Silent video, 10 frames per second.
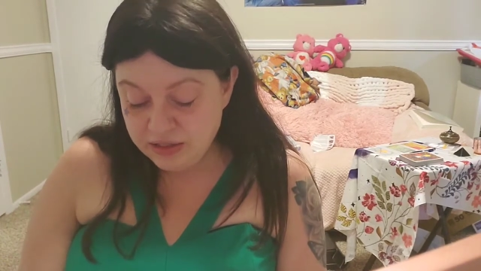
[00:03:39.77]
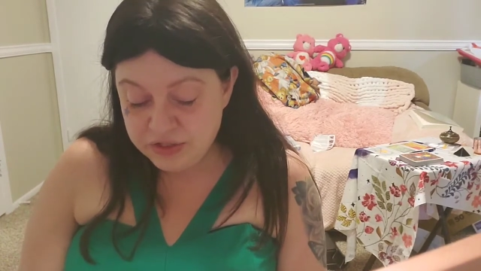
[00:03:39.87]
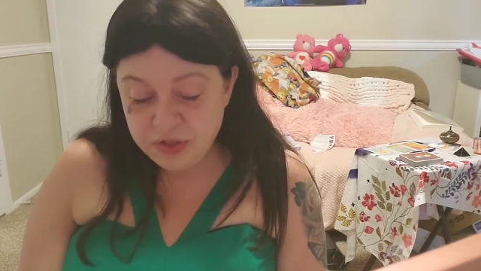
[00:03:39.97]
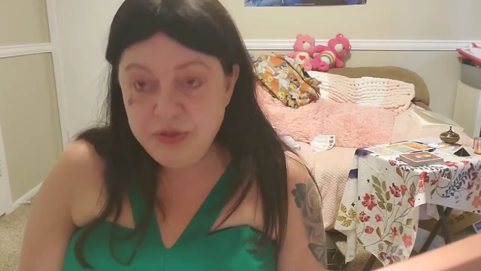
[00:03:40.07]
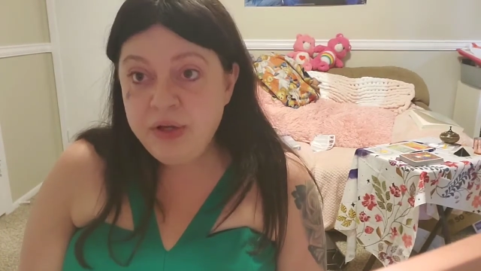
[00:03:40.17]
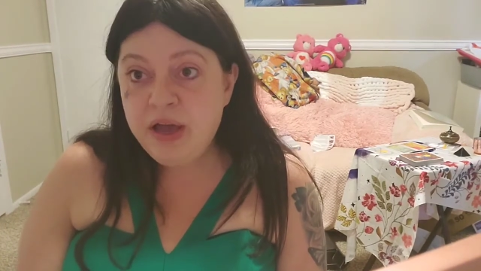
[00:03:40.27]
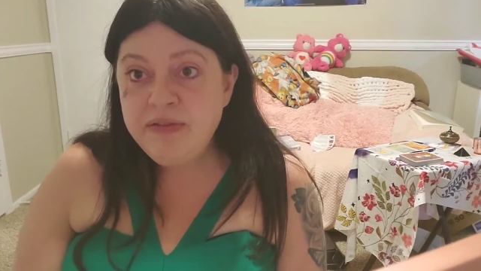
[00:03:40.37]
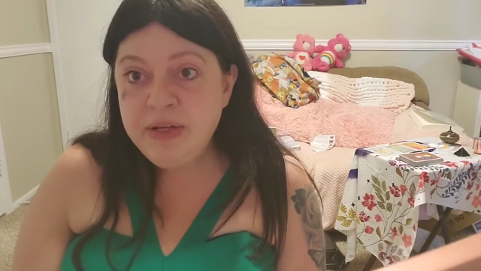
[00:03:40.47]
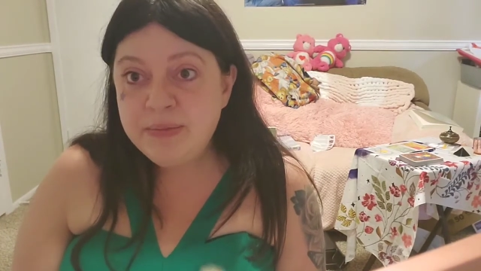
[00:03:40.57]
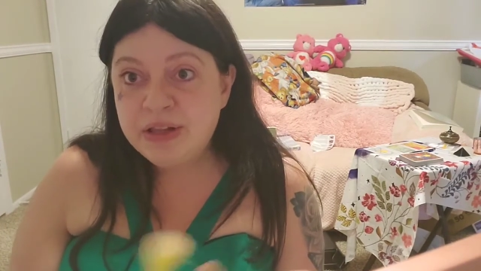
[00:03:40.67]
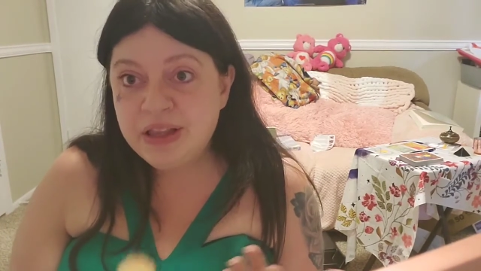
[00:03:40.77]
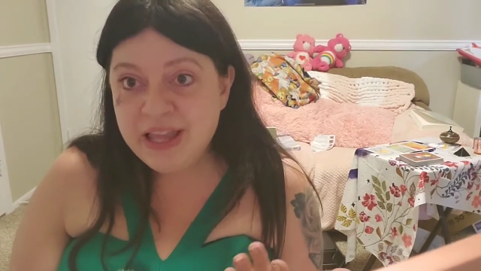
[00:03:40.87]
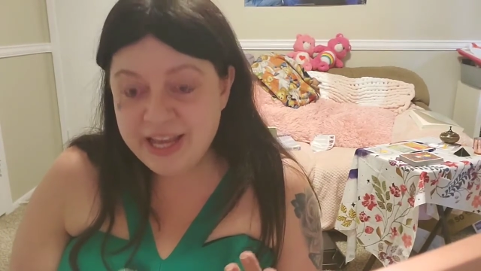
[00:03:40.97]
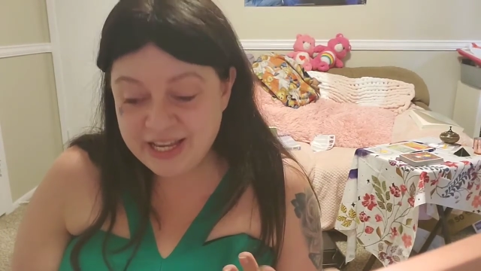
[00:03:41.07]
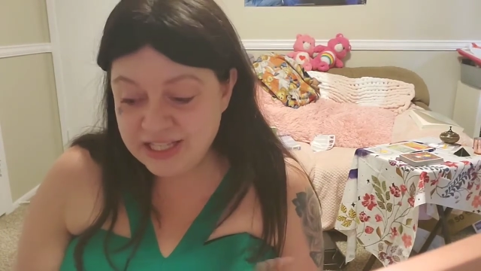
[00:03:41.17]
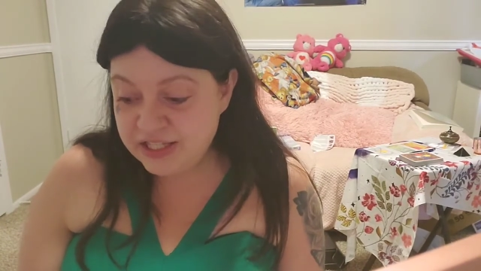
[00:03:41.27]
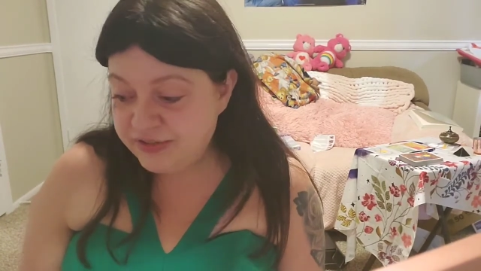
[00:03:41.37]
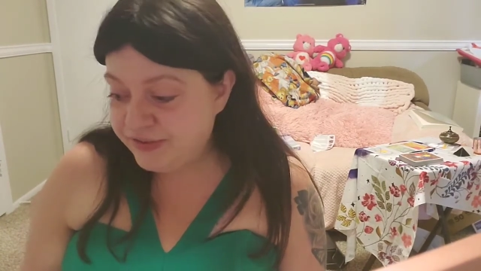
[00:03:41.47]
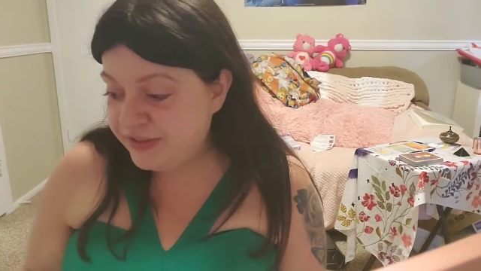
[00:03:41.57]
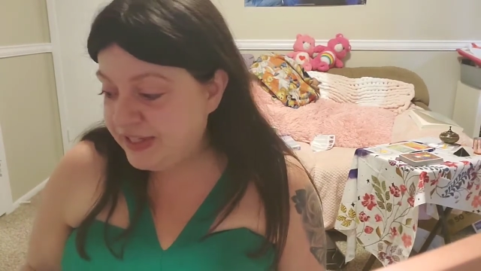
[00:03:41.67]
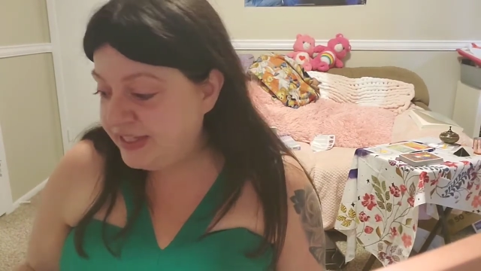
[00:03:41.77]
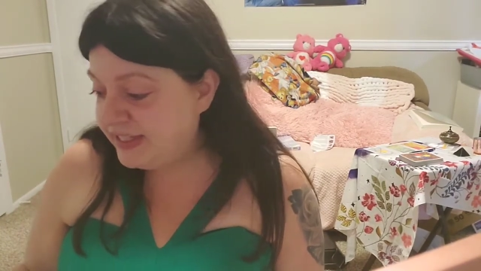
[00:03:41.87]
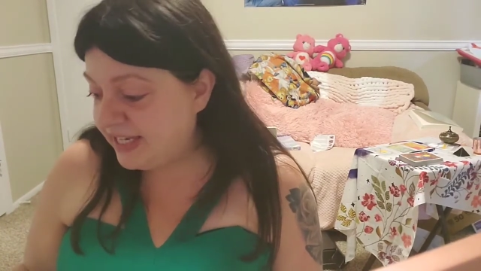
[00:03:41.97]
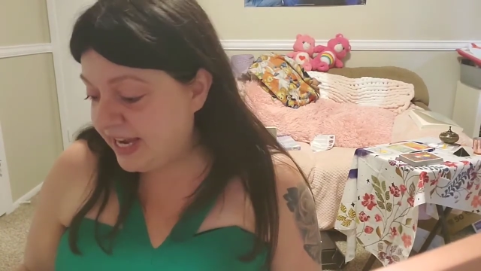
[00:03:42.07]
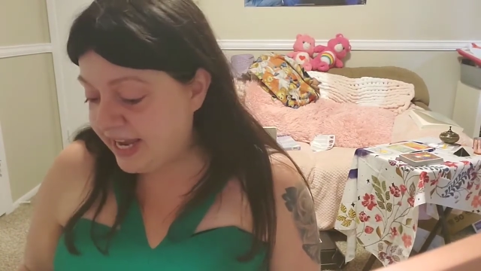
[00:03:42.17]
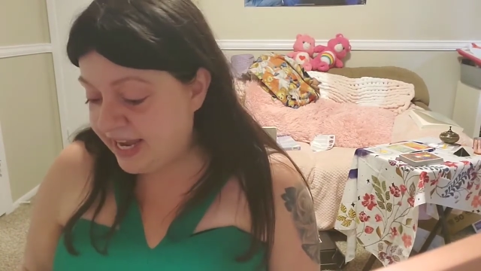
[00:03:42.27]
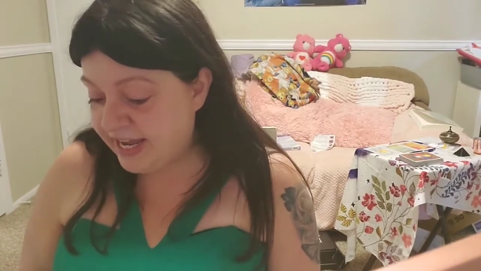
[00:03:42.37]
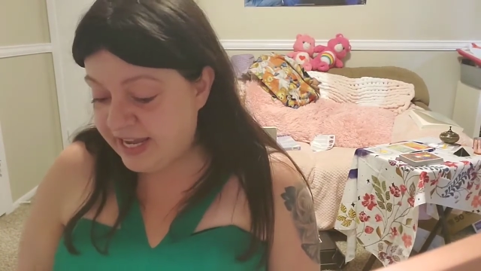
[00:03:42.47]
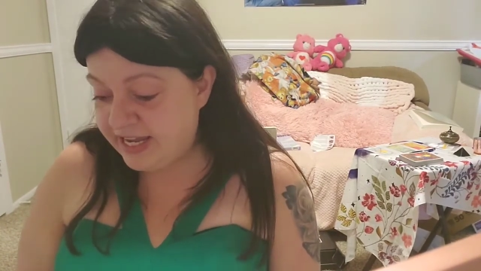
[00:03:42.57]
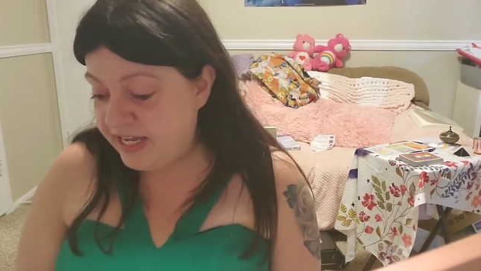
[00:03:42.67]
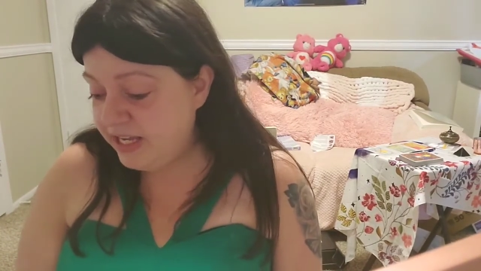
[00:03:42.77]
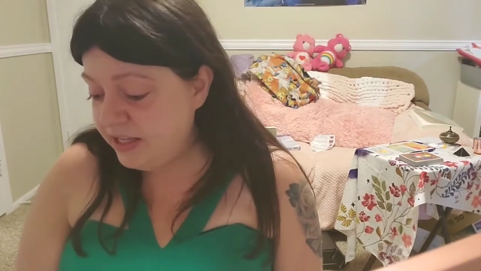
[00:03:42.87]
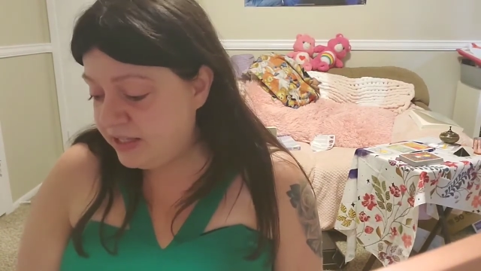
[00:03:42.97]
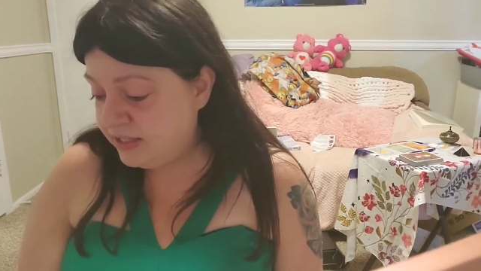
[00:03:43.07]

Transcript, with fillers: So do you have any plans for the day?